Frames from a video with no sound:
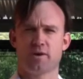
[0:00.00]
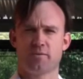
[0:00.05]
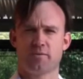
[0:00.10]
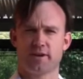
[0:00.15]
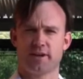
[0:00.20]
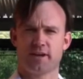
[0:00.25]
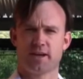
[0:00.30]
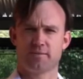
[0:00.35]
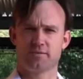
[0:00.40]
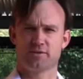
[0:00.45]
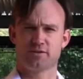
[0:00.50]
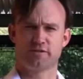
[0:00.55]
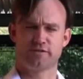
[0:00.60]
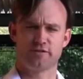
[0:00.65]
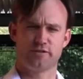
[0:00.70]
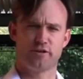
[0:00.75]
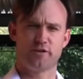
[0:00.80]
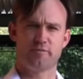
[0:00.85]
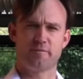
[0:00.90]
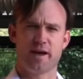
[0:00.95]
one when it comes to
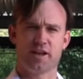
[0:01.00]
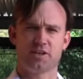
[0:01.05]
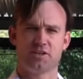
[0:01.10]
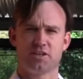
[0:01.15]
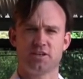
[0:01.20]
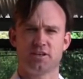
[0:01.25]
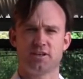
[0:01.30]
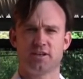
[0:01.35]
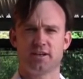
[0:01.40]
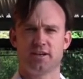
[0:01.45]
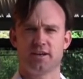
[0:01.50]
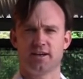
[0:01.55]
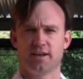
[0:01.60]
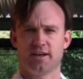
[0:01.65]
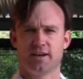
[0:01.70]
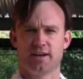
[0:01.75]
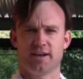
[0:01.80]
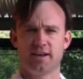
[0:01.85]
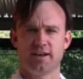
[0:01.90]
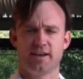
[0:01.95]
food matching.
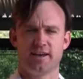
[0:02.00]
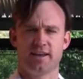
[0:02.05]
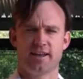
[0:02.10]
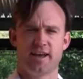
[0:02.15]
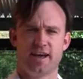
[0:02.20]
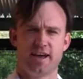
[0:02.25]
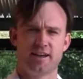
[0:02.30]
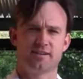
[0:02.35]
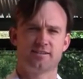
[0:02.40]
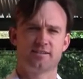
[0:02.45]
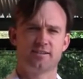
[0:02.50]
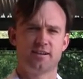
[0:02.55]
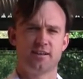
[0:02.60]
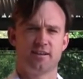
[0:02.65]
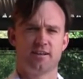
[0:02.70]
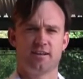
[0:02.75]
It has